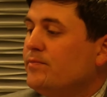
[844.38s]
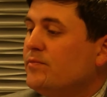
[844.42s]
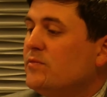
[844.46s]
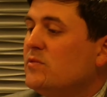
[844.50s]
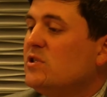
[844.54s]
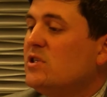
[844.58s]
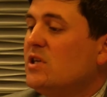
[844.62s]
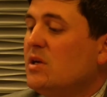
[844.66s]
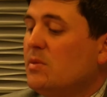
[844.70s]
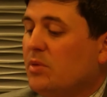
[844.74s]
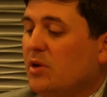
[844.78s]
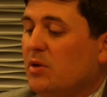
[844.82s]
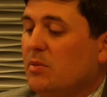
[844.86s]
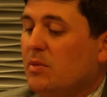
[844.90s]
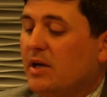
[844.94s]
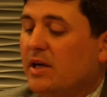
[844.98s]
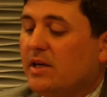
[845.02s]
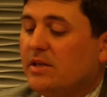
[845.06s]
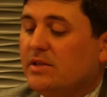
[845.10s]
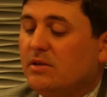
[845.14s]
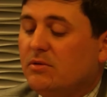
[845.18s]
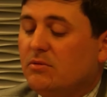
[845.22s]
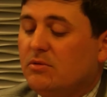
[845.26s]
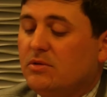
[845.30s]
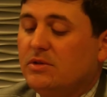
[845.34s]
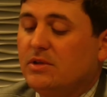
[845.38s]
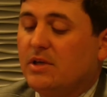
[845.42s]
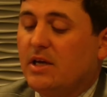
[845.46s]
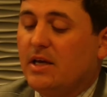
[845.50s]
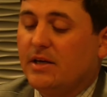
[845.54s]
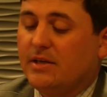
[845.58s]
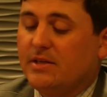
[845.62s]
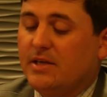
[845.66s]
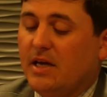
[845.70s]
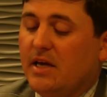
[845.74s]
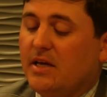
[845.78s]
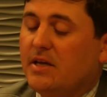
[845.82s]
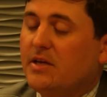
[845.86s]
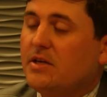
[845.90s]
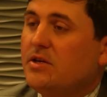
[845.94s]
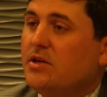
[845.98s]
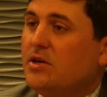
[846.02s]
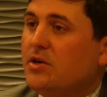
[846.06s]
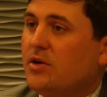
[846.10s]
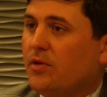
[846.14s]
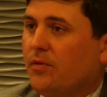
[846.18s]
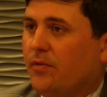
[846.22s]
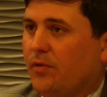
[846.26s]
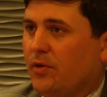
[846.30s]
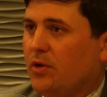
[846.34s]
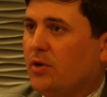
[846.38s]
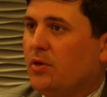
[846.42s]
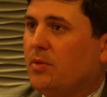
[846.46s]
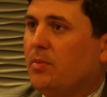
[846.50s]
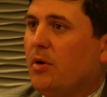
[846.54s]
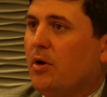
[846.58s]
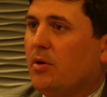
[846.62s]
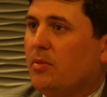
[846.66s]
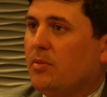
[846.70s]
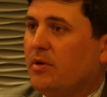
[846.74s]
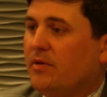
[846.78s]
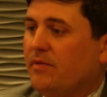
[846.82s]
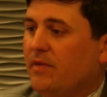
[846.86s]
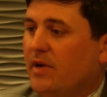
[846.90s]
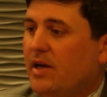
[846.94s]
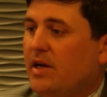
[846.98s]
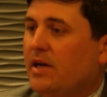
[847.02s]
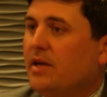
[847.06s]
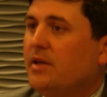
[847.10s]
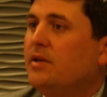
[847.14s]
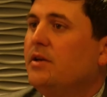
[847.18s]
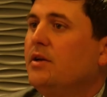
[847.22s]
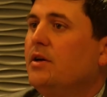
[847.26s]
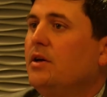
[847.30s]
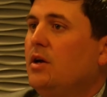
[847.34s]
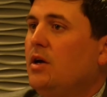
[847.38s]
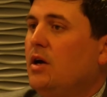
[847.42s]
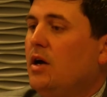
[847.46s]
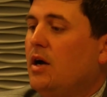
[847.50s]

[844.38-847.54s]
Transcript: simply because it was going to take a year for the Department of Ed